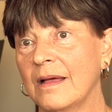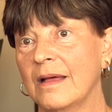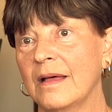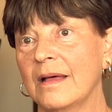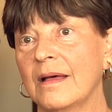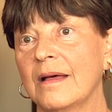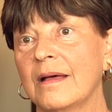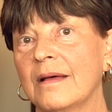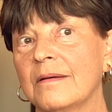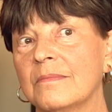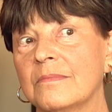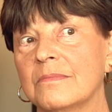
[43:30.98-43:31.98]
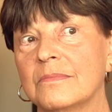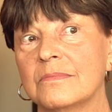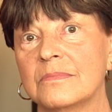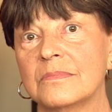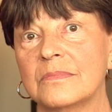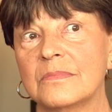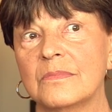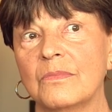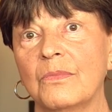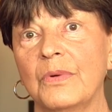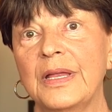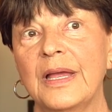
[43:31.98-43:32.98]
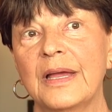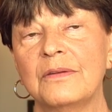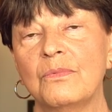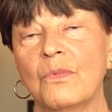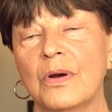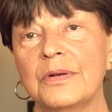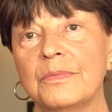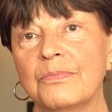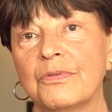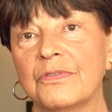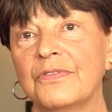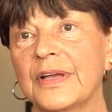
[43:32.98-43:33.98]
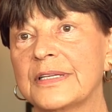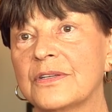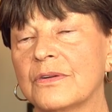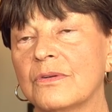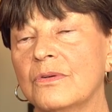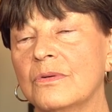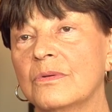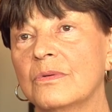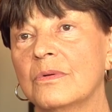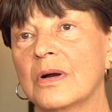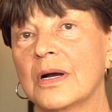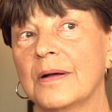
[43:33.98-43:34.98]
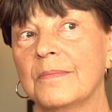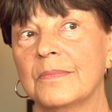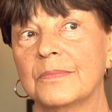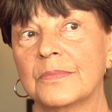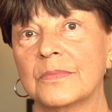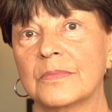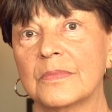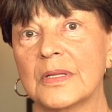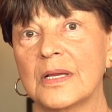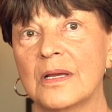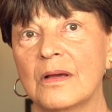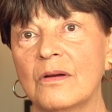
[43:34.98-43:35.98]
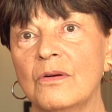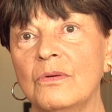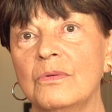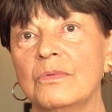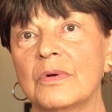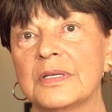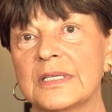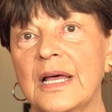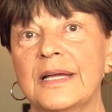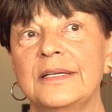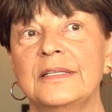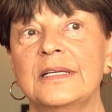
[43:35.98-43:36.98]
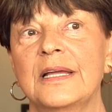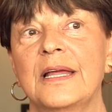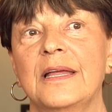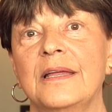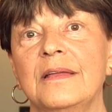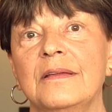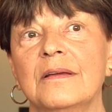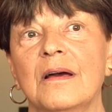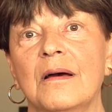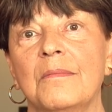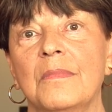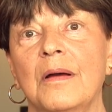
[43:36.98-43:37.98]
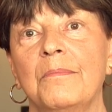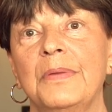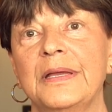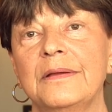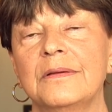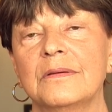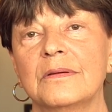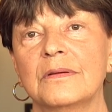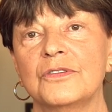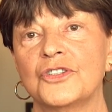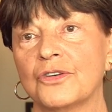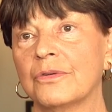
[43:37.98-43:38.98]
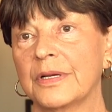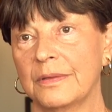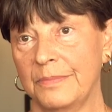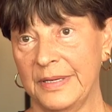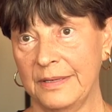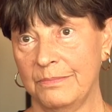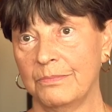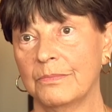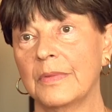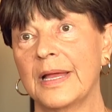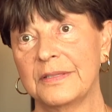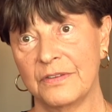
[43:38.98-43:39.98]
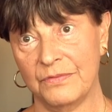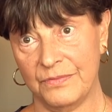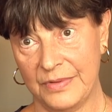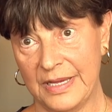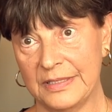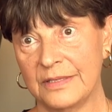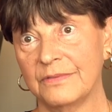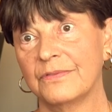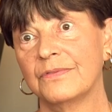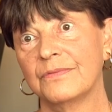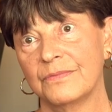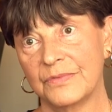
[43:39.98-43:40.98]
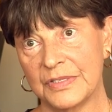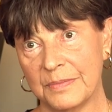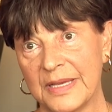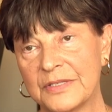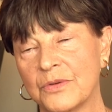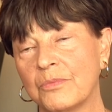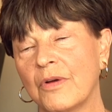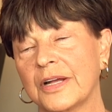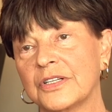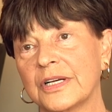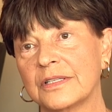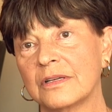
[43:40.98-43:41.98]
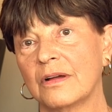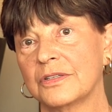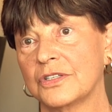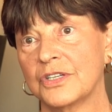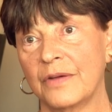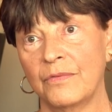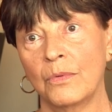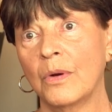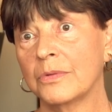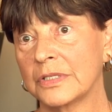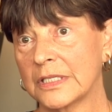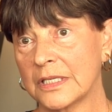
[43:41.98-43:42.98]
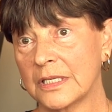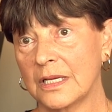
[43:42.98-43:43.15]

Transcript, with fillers: Um, we had one professor who um, who assigned a, um, a big jury, a big end of, end of semester project on Shavuot.